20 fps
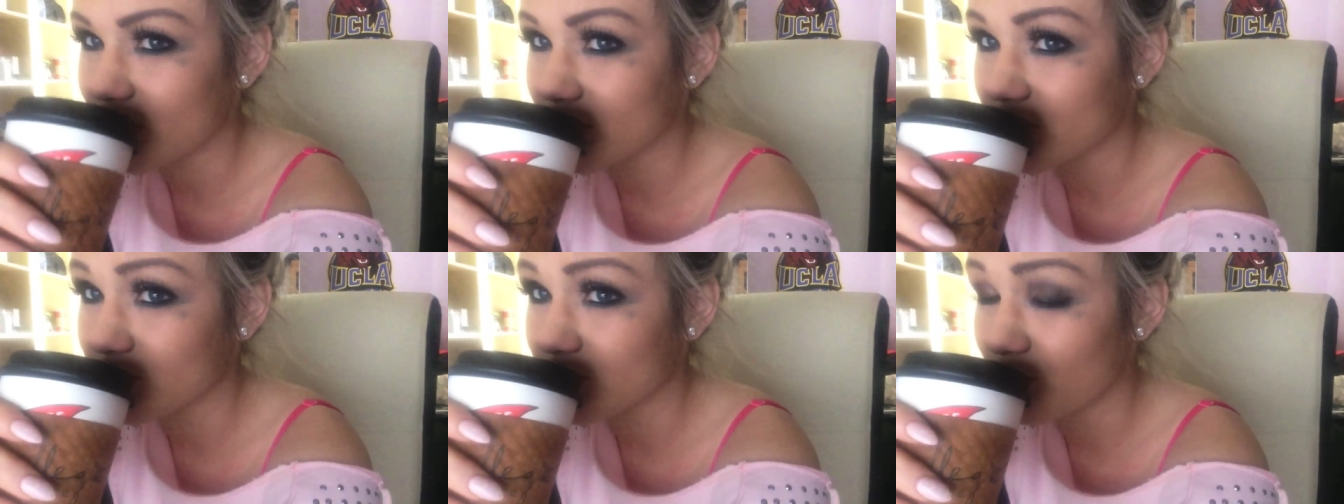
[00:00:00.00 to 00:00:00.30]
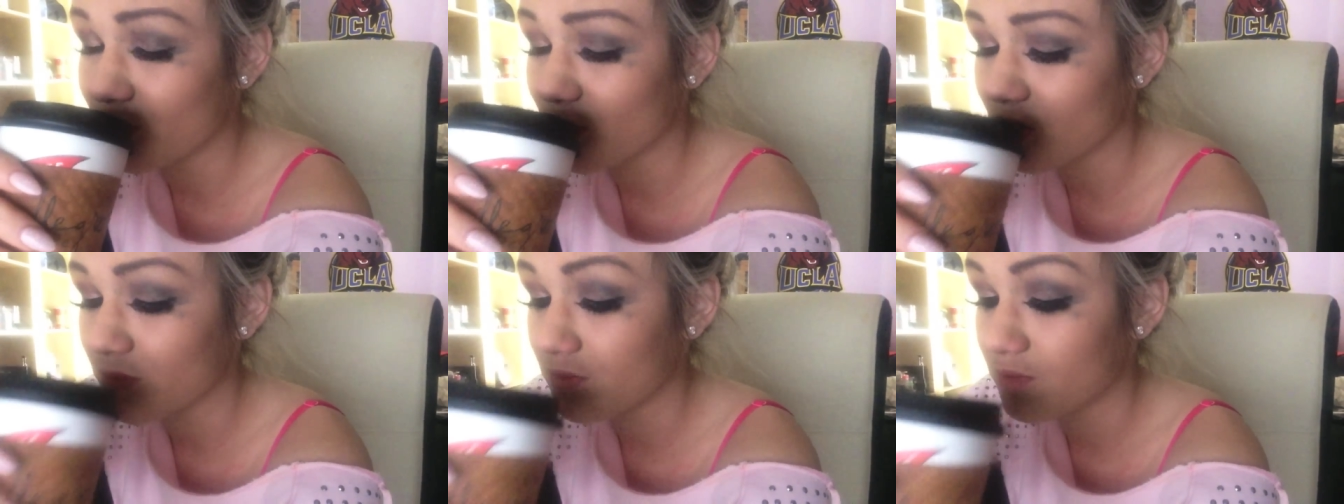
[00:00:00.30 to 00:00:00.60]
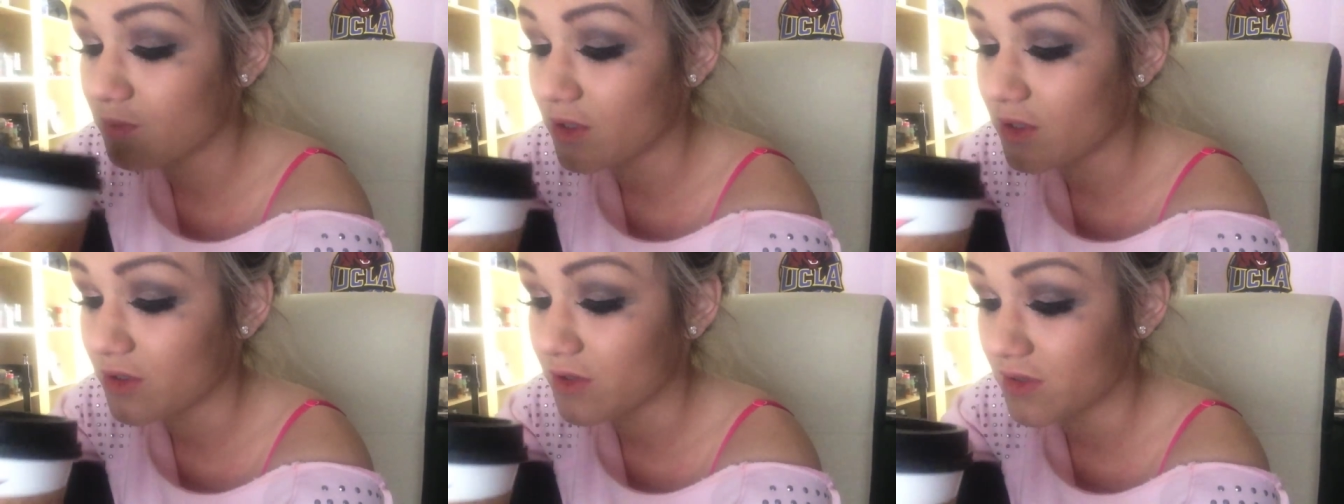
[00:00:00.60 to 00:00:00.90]
It's more
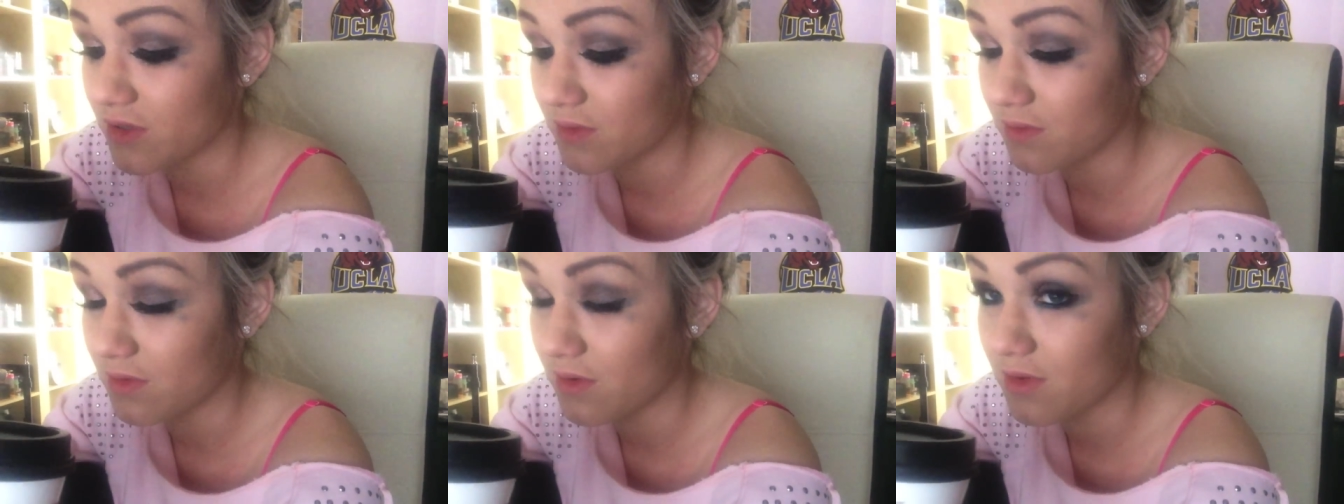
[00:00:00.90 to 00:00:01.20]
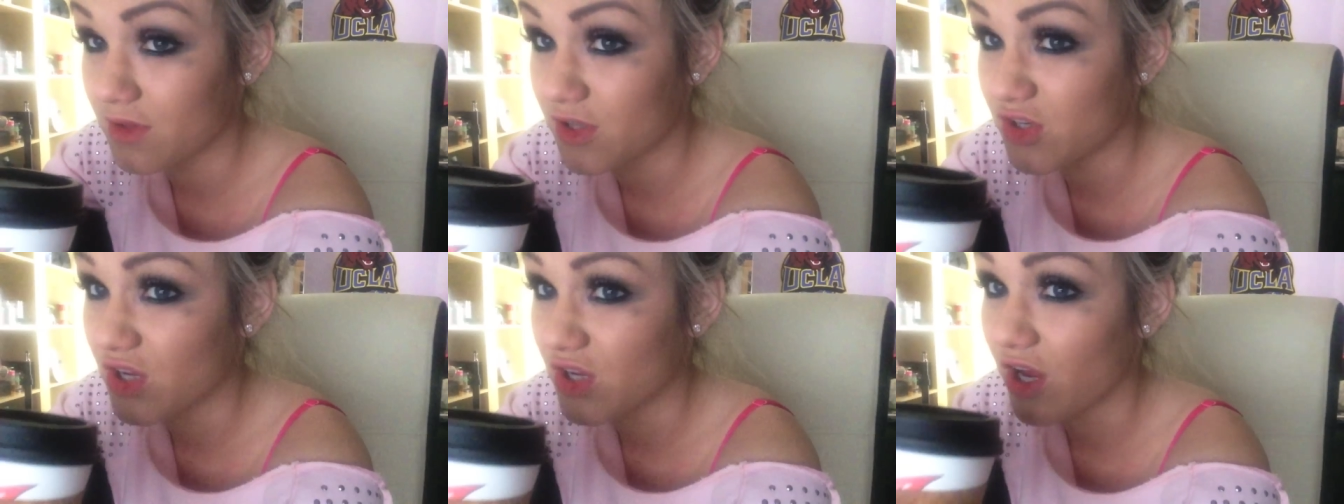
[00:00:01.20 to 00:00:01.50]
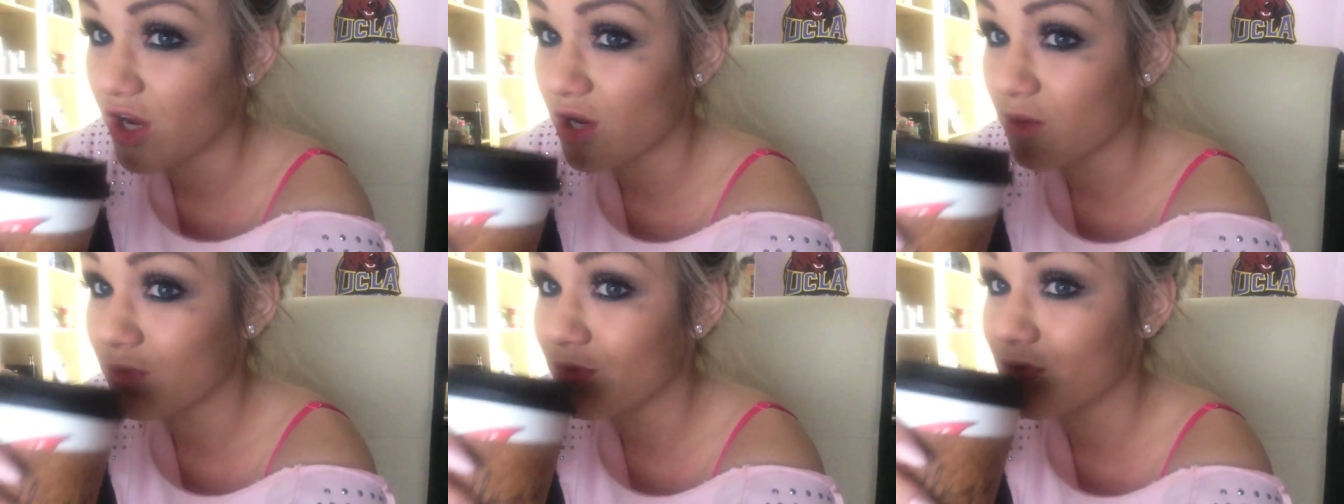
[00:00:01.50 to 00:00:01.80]
bitter than the
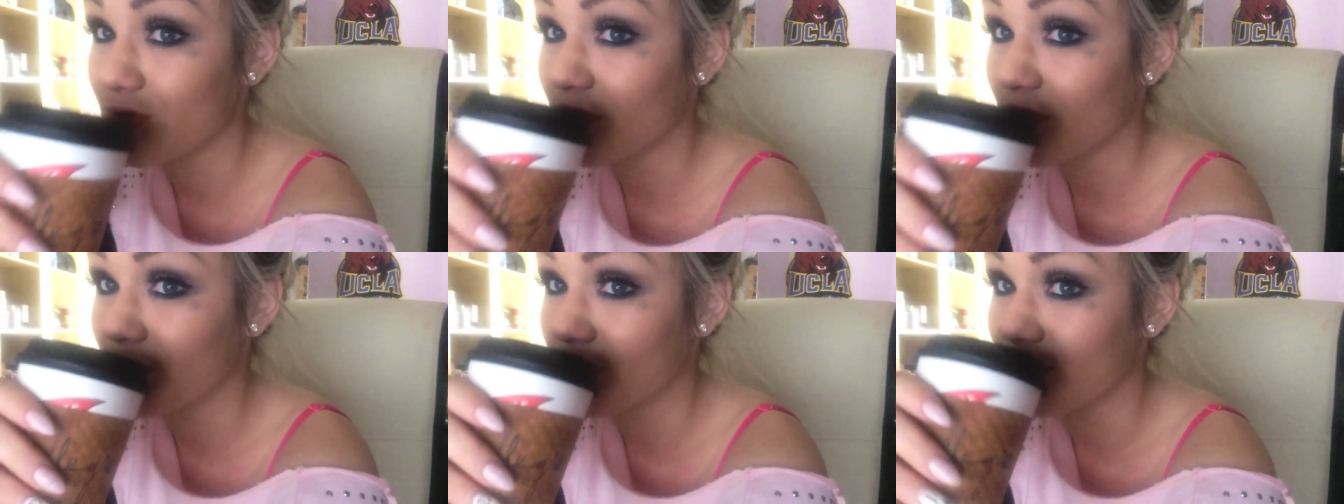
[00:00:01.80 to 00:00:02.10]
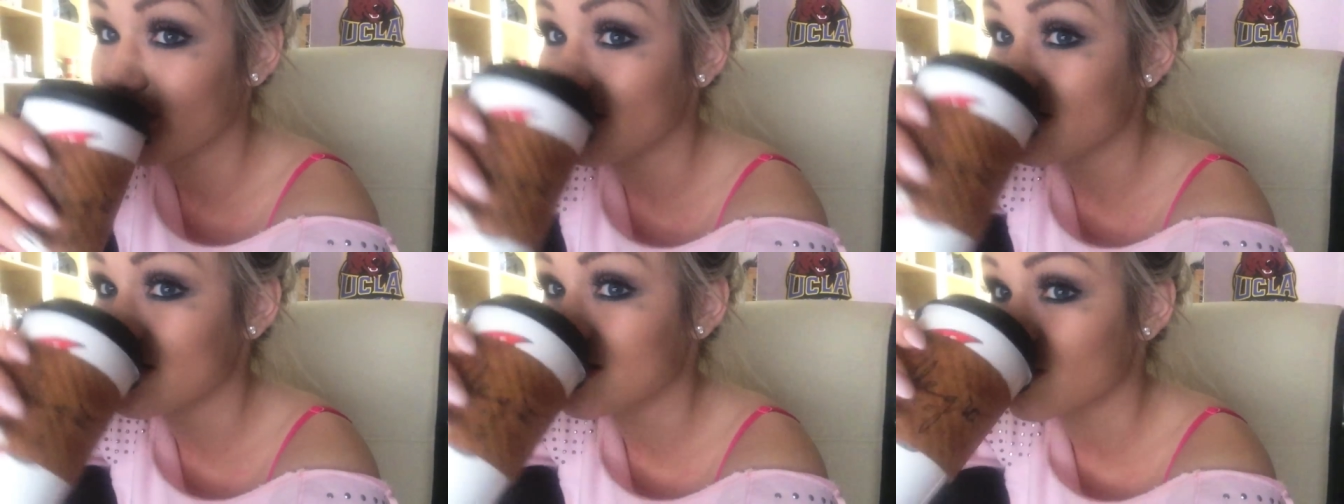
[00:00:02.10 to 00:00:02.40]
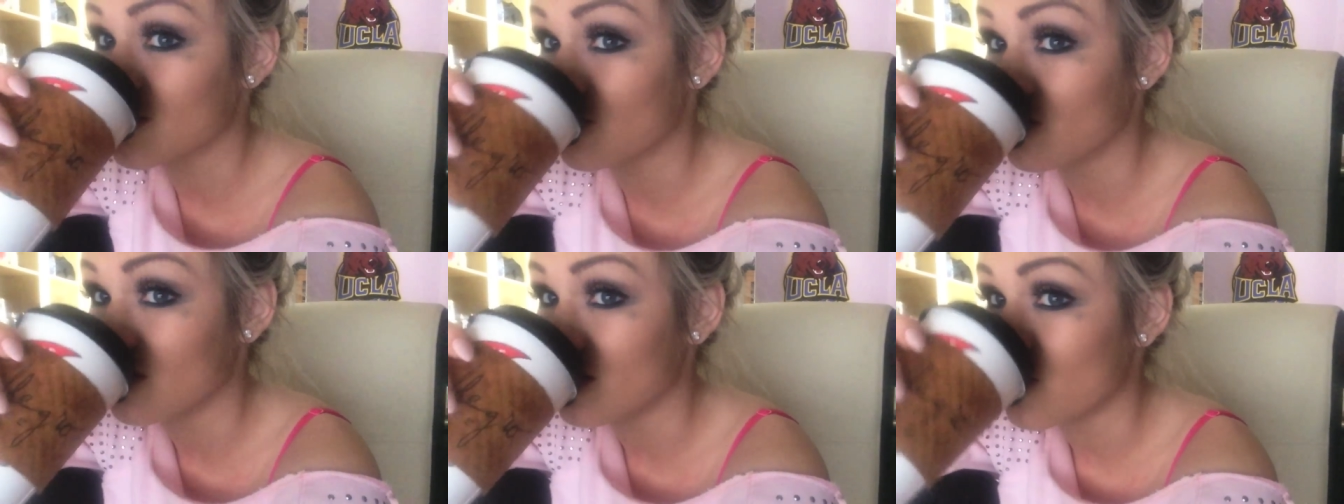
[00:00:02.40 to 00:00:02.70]
Caribou dark roast.
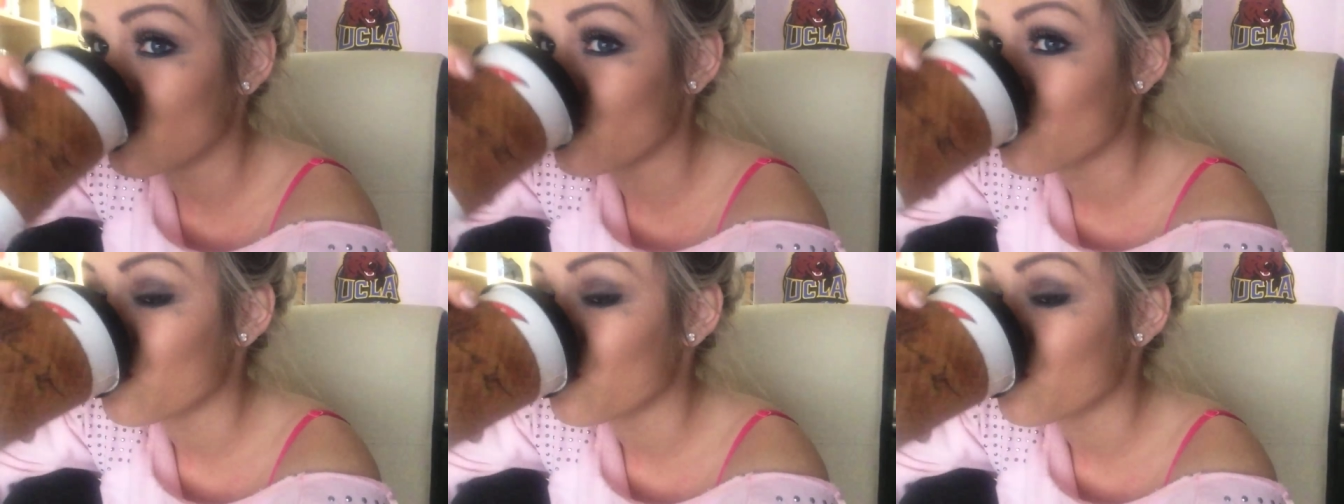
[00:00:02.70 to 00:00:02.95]
Like what?